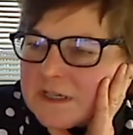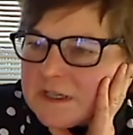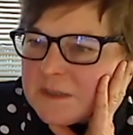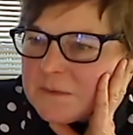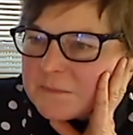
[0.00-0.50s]

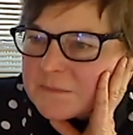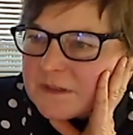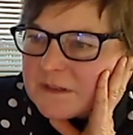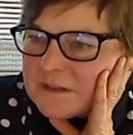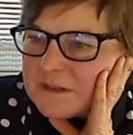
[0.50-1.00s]
um,
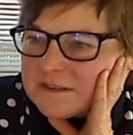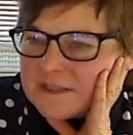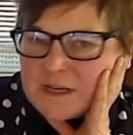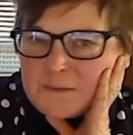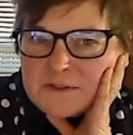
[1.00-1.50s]
the
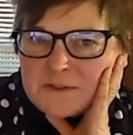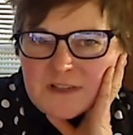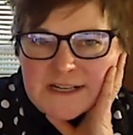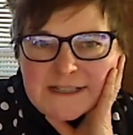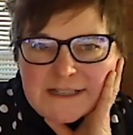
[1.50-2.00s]
time is
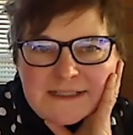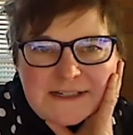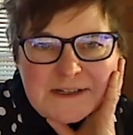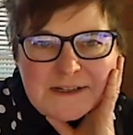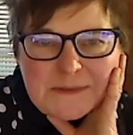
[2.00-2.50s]
flying,
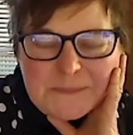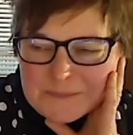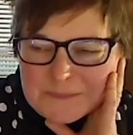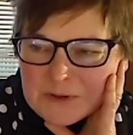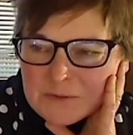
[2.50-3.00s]
um,
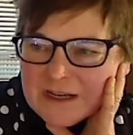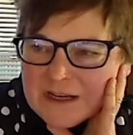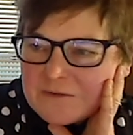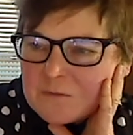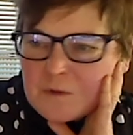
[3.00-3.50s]
but we
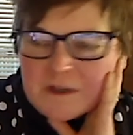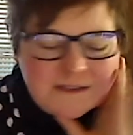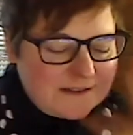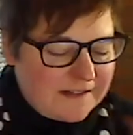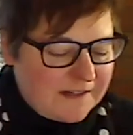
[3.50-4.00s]
have
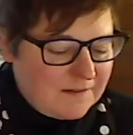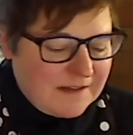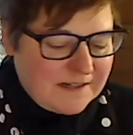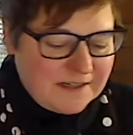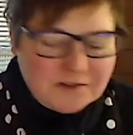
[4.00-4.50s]
one uh,
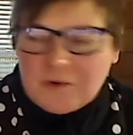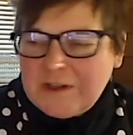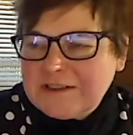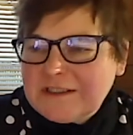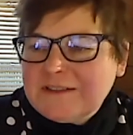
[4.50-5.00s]
another
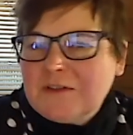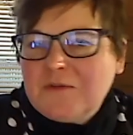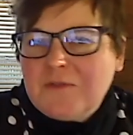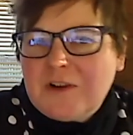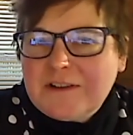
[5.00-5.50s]
question so
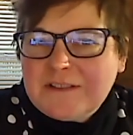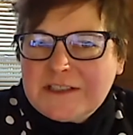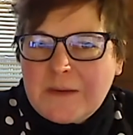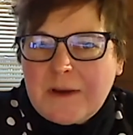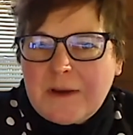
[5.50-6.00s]
far in the
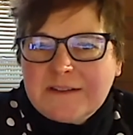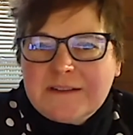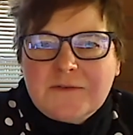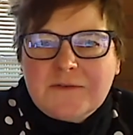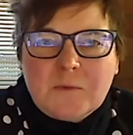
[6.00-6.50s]
chat box
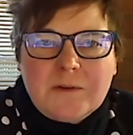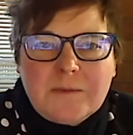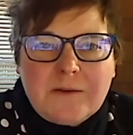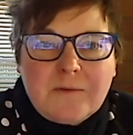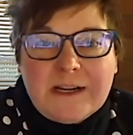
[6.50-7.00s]
that's from one of
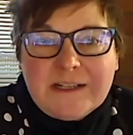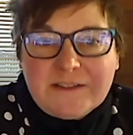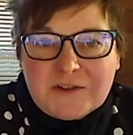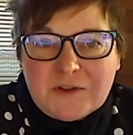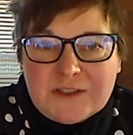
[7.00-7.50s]
my writing
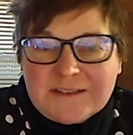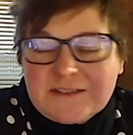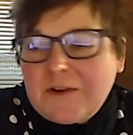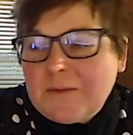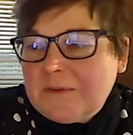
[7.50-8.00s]
students. So
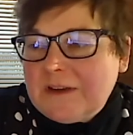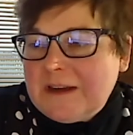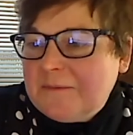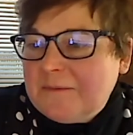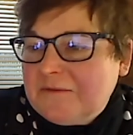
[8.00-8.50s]
I'm, okay. I'm
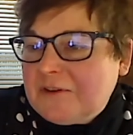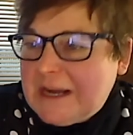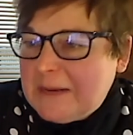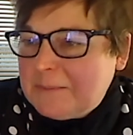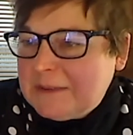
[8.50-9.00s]
very
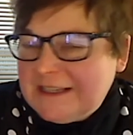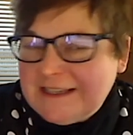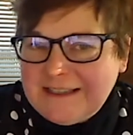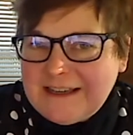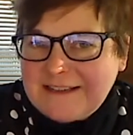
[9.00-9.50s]
happy that
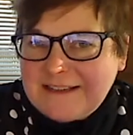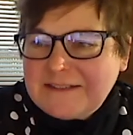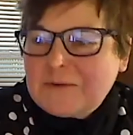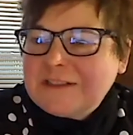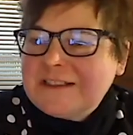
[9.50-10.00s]
he asked this
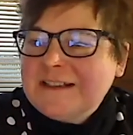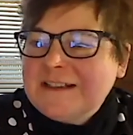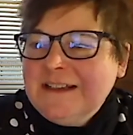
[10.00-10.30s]
question.